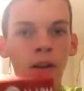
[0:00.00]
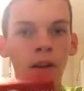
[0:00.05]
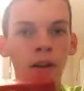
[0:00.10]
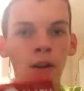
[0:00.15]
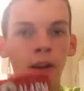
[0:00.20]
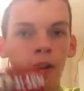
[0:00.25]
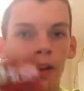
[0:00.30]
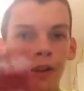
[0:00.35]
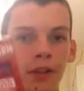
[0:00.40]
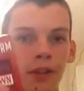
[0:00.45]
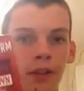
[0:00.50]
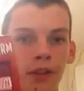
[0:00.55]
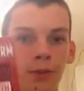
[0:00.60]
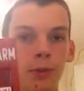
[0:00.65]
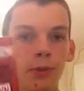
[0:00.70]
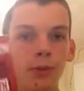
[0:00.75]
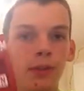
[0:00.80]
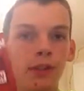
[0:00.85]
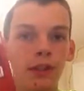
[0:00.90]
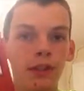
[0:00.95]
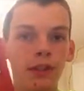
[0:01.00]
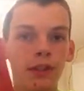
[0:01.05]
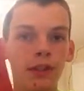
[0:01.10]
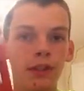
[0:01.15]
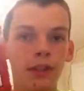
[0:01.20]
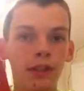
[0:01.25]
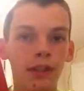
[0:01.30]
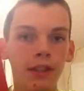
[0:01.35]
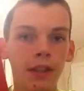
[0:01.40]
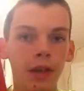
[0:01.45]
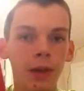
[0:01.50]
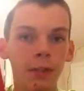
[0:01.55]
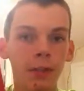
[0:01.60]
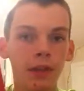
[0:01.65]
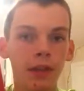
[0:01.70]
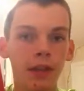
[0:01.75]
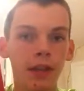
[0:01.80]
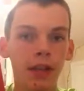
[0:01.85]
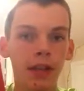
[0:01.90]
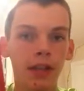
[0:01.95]
This did come
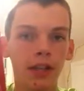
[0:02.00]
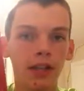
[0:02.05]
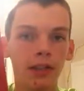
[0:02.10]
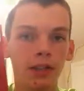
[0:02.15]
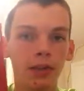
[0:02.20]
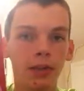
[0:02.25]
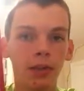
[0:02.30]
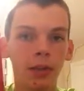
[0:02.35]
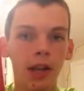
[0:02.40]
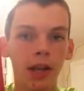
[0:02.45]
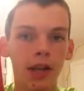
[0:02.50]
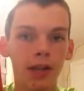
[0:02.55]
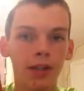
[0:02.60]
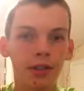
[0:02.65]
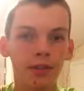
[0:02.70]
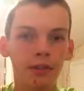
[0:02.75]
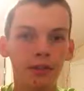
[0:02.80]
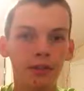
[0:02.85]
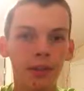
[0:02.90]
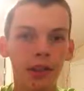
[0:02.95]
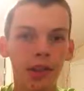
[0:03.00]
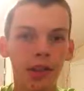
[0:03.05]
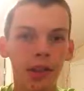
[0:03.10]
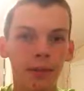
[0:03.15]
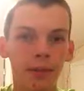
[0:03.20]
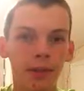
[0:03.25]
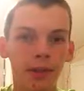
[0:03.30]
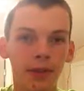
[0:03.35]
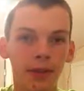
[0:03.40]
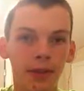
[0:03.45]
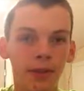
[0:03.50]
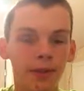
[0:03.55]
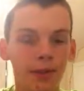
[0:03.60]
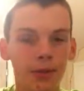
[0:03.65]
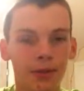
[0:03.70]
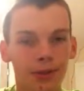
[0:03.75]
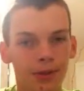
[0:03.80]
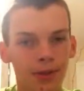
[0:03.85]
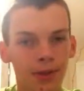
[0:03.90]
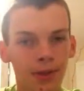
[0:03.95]
with a dual action flap and the New
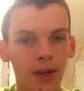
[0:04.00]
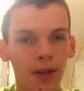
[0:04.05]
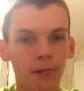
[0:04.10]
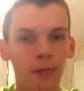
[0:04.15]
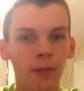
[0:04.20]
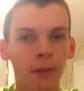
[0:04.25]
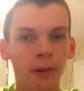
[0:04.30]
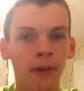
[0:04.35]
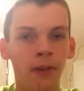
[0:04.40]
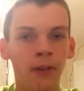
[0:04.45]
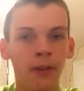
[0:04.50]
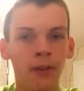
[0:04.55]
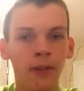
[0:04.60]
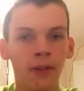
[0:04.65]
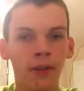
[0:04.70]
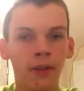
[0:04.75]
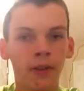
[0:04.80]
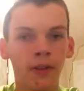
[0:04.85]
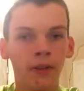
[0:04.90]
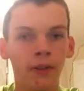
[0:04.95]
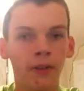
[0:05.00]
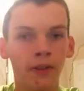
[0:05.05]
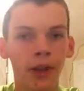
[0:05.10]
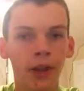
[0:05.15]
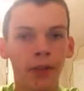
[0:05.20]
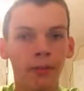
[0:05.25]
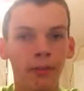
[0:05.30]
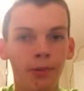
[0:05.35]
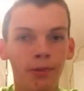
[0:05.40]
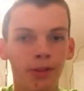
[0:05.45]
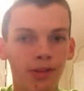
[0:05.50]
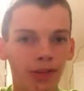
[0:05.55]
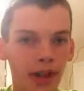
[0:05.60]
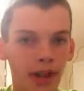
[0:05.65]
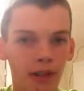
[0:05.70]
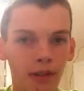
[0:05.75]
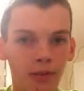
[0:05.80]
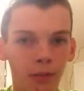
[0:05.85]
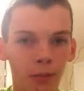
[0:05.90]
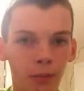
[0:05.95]
York stripe on the flap, which is
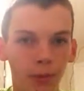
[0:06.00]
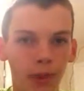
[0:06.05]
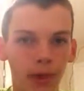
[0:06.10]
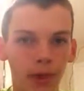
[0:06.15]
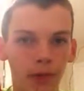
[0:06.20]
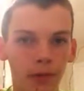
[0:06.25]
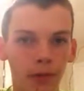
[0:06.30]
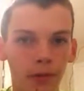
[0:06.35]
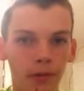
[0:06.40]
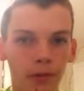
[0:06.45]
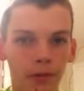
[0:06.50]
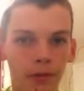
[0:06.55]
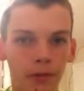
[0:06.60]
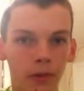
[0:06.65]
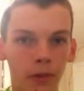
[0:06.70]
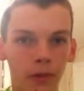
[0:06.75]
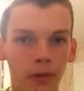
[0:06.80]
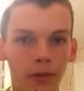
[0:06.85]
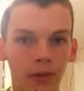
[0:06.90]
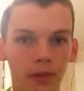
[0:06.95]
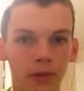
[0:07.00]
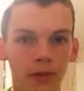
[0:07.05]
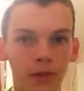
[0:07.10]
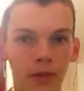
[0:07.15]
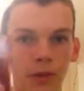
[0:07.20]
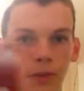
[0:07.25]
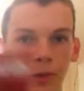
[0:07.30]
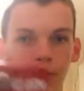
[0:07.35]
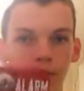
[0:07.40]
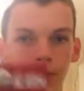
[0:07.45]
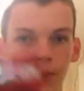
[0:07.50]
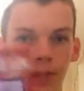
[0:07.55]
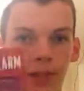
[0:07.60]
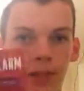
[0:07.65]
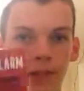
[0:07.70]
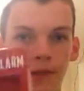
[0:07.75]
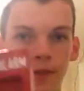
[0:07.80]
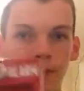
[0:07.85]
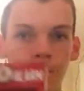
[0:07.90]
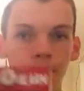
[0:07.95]
kind of a rarer version of this pull
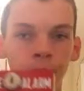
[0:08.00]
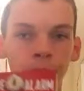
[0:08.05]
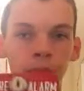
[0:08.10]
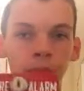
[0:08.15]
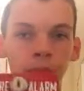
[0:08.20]
station.